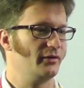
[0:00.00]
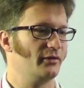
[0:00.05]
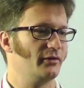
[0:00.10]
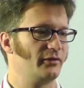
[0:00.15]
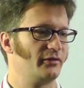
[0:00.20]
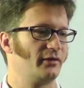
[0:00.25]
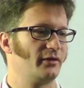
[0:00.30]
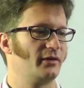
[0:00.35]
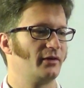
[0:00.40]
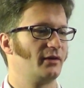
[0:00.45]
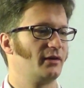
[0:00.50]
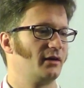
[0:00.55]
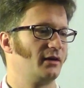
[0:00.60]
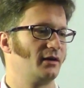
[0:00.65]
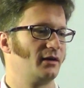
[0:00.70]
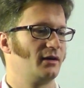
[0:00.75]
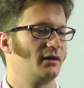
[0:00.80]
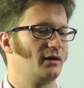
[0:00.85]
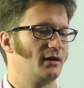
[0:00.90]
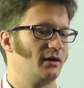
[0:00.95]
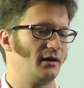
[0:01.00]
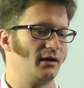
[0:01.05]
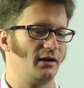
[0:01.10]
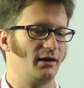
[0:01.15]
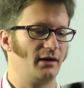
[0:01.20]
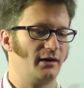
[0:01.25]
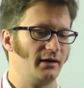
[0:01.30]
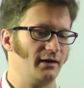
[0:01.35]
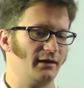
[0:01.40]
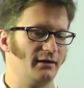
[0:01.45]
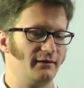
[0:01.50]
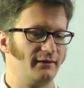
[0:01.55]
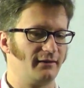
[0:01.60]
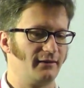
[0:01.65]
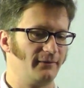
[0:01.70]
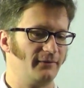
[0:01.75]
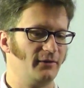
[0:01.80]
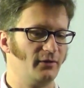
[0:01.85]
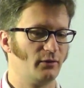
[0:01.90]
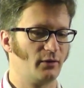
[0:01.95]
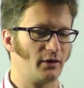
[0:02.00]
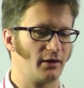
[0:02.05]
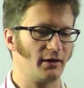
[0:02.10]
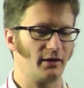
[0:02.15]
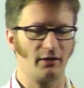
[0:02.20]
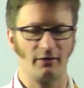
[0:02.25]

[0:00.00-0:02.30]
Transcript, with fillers: use uh, is if you are